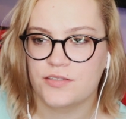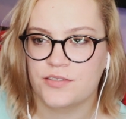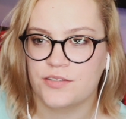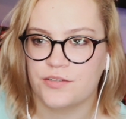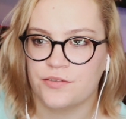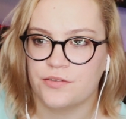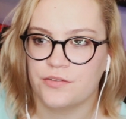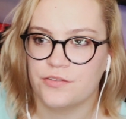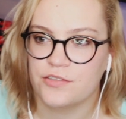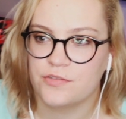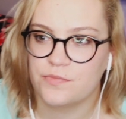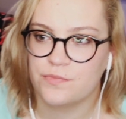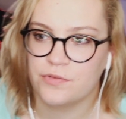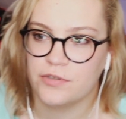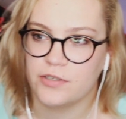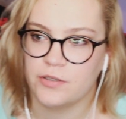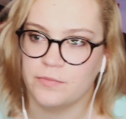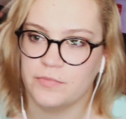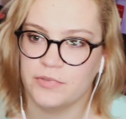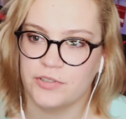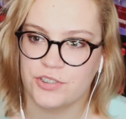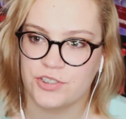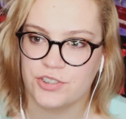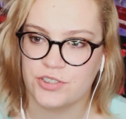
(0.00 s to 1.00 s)
So there's
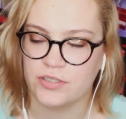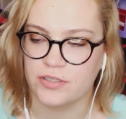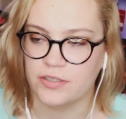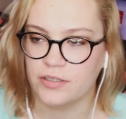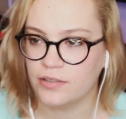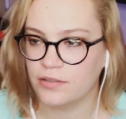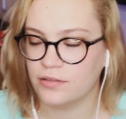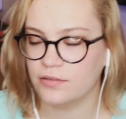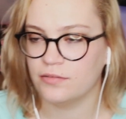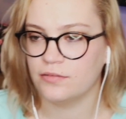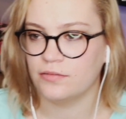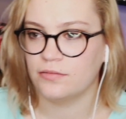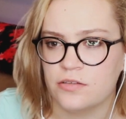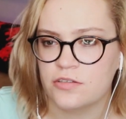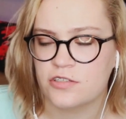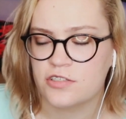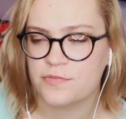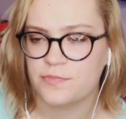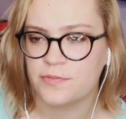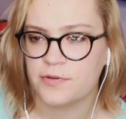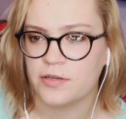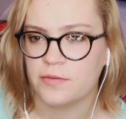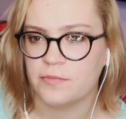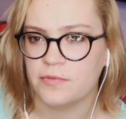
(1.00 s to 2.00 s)
pretty much like,
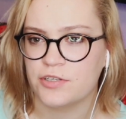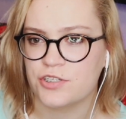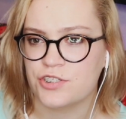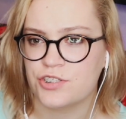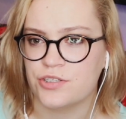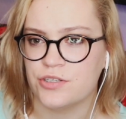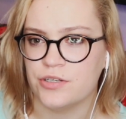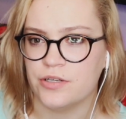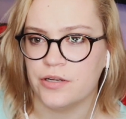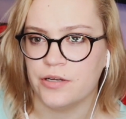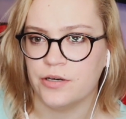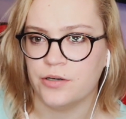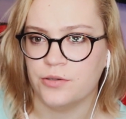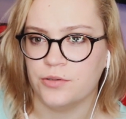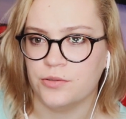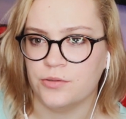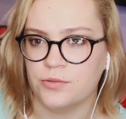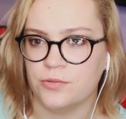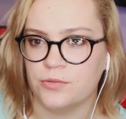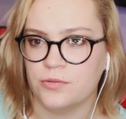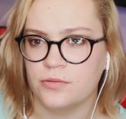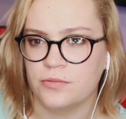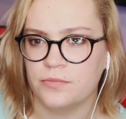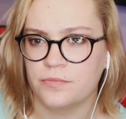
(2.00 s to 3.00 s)
there's pretty much
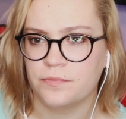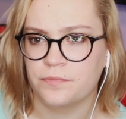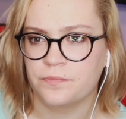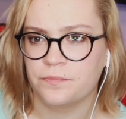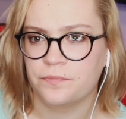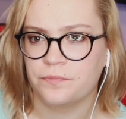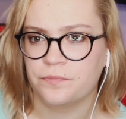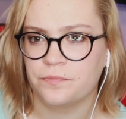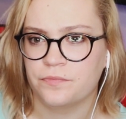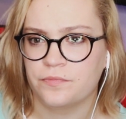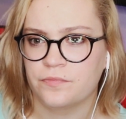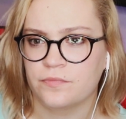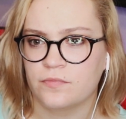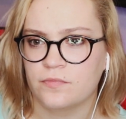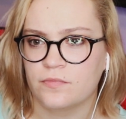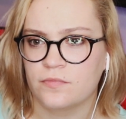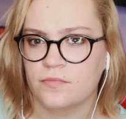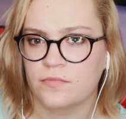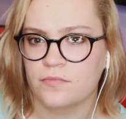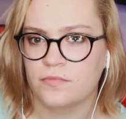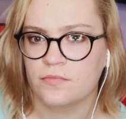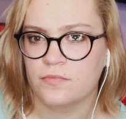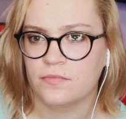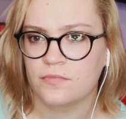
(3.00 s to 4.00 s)
no
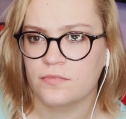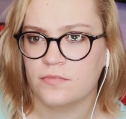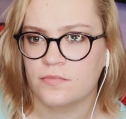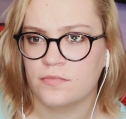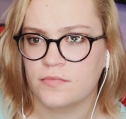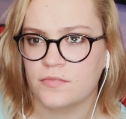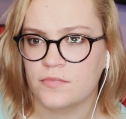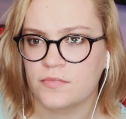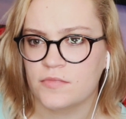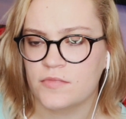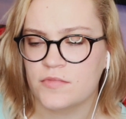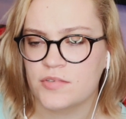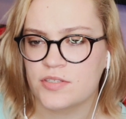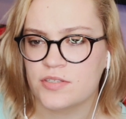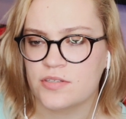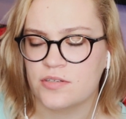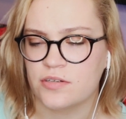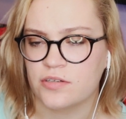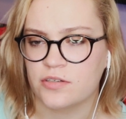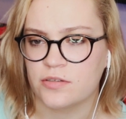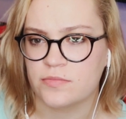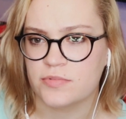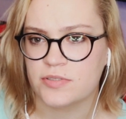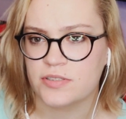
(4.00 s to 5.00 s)

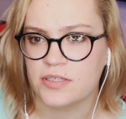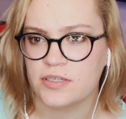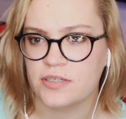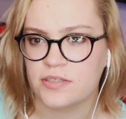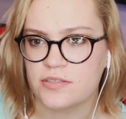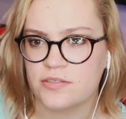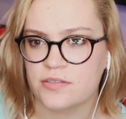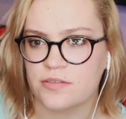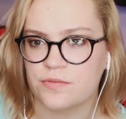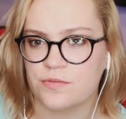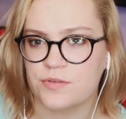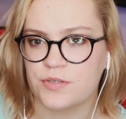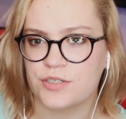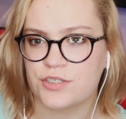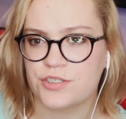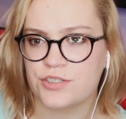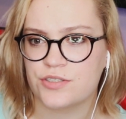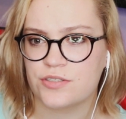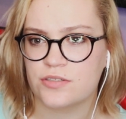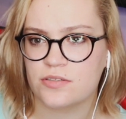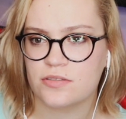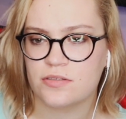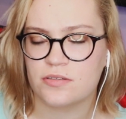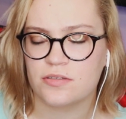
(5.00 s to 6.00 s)
circumstance in
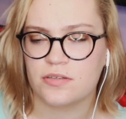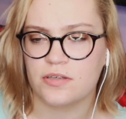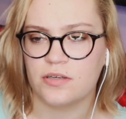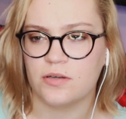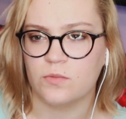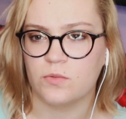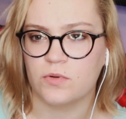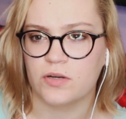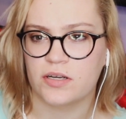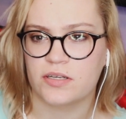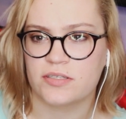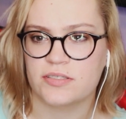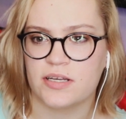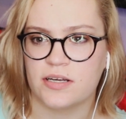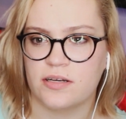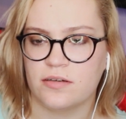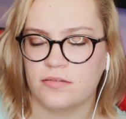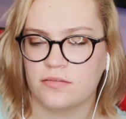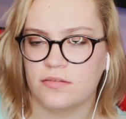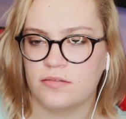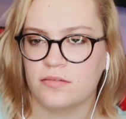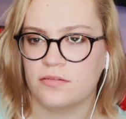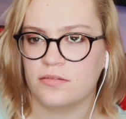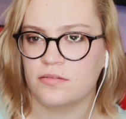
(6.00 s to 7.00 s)
which it works
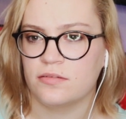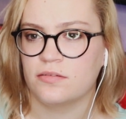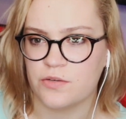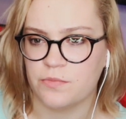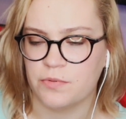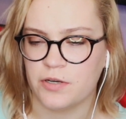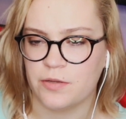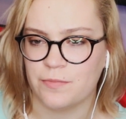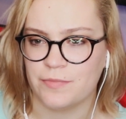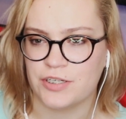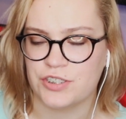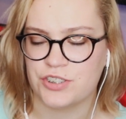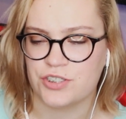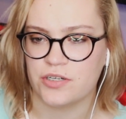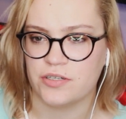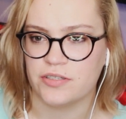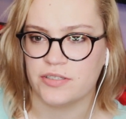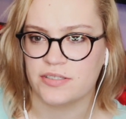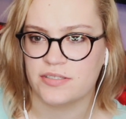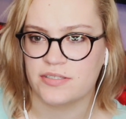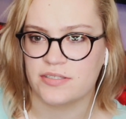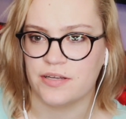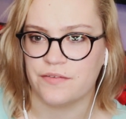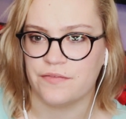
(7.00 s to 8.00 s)
out. So pretty much
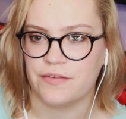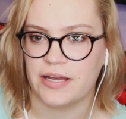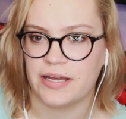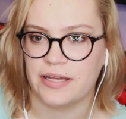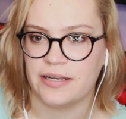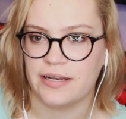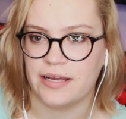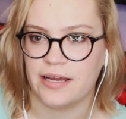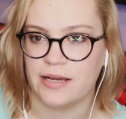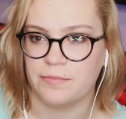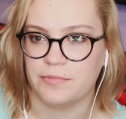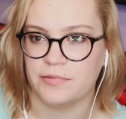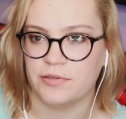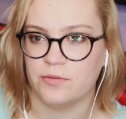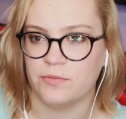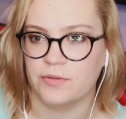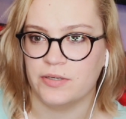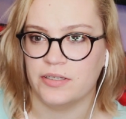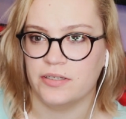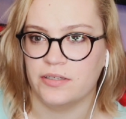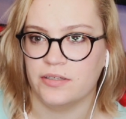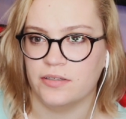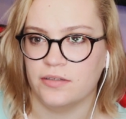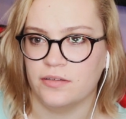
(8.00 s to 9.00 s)
all this stuff had to happen
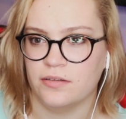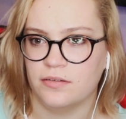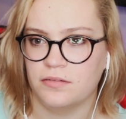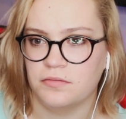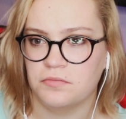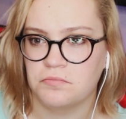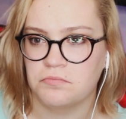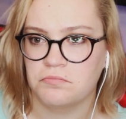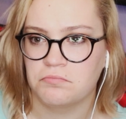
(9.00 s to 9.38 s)
the way it did.